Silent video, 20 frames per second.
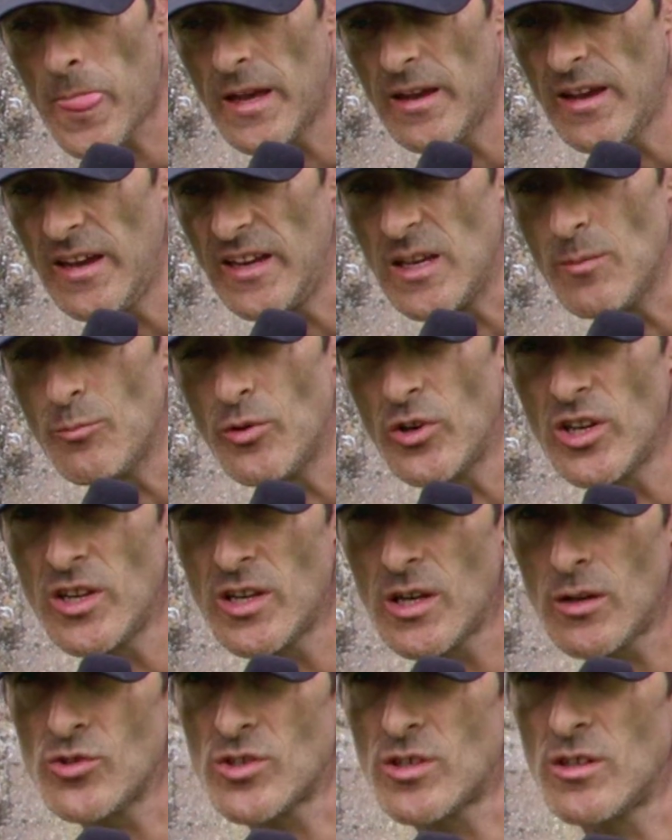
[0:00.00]
anybody
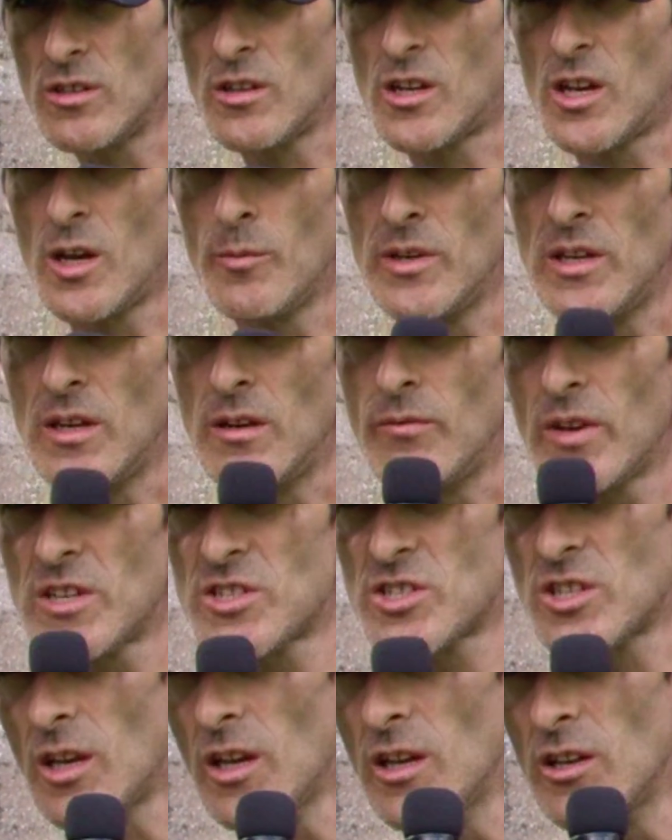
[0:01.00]
that was going to come and
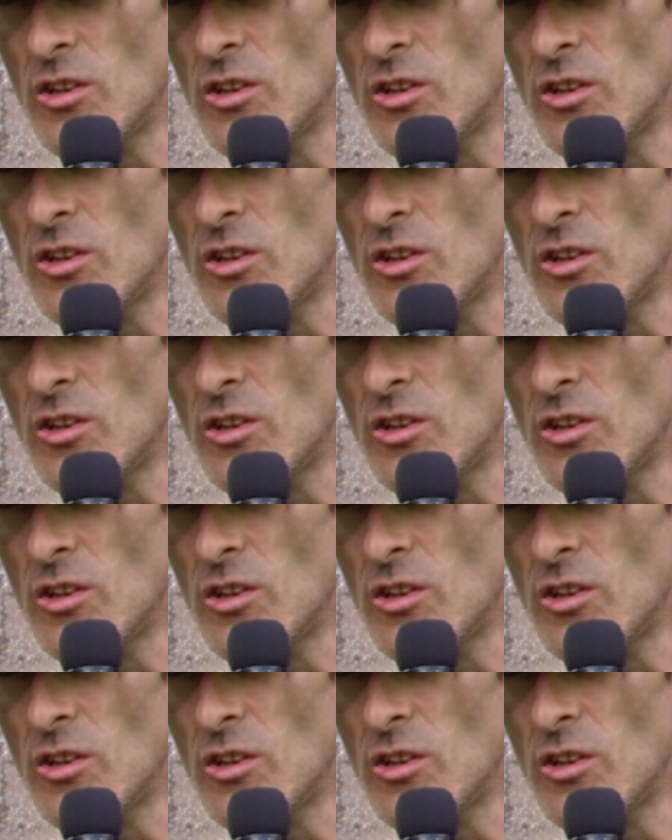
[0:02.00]
investigate